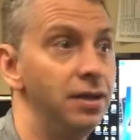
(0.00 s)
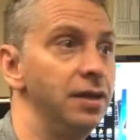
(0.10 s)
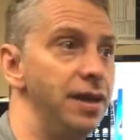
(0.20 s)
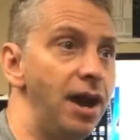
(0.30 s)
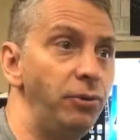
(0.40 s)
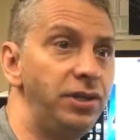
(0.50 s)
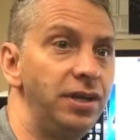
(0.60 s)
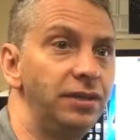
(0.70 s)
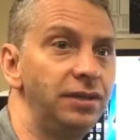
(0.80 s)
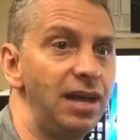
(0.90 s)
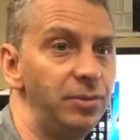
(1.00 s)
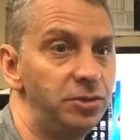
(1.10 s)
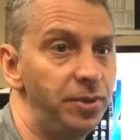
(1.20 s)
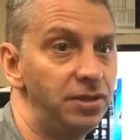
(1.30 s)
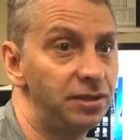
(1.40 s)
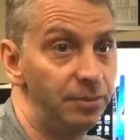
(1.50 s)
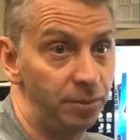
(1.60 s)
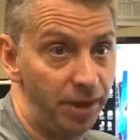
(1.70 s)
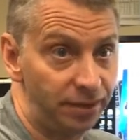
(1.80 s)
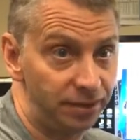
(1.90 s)
Now we take the time in SpaceClaim to
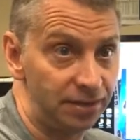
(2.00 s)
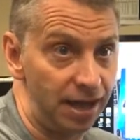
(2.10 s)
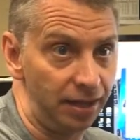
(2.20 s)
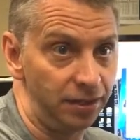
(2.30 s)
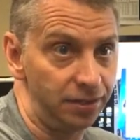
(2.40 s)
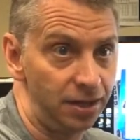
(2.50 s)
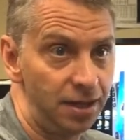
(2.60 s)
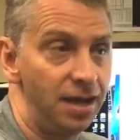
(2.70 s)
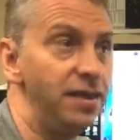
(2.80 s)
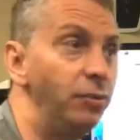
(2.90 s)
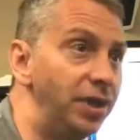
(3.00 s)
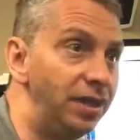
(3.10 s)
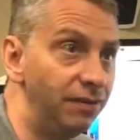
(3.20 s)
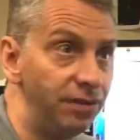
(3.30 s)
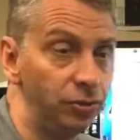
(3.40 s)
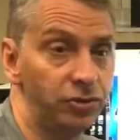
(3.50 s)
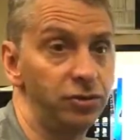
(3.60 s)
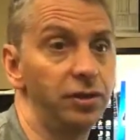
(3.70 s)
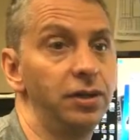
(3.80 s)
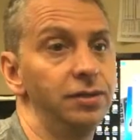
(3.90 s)
make the solids, and then we give those to
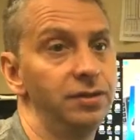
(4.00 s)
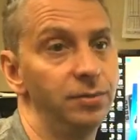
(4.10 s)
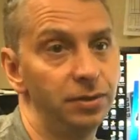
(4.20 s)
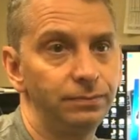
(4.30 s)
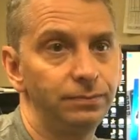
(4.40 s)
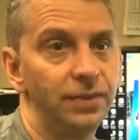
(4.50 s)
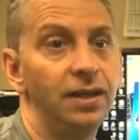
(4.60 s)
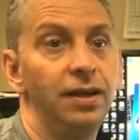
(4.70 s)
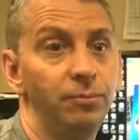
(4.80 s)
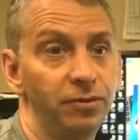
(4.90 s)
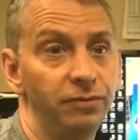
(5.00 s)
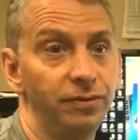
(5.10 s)
our customer, and they approve